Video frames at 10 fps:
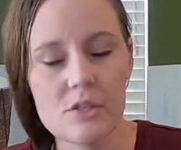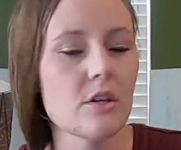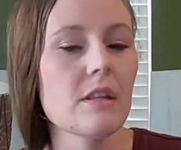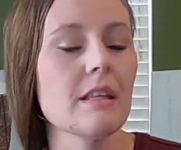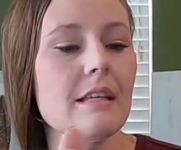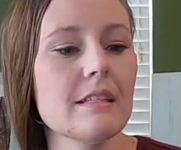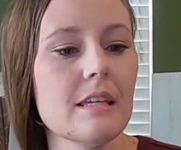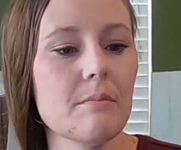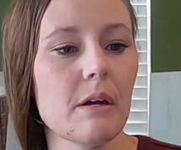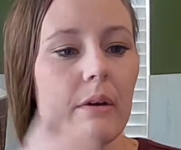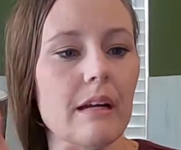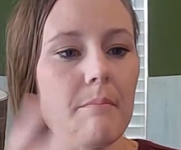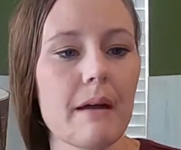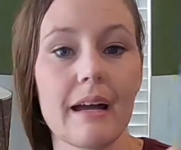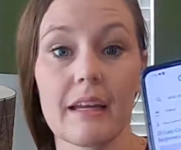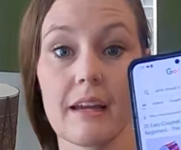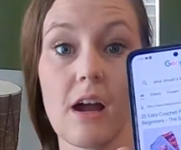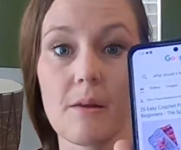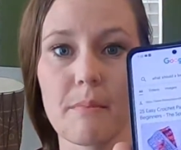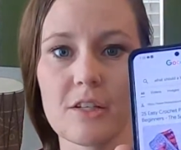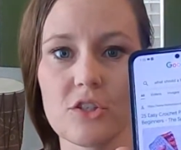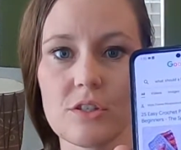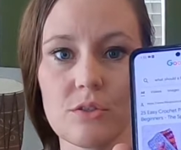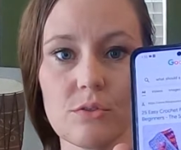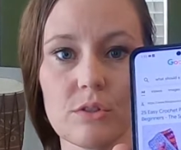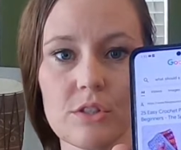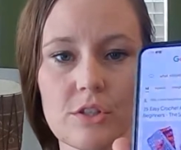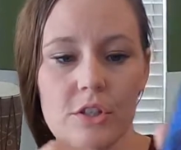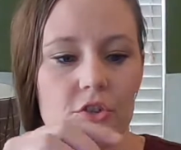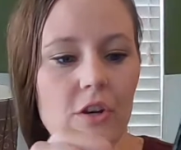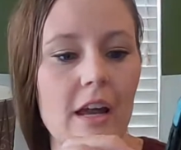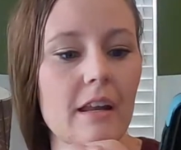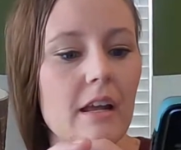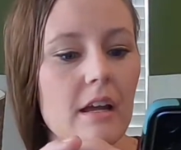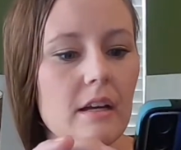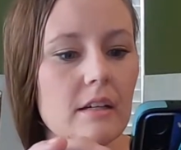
So then let's keep going. I'm back on my just Google search, right?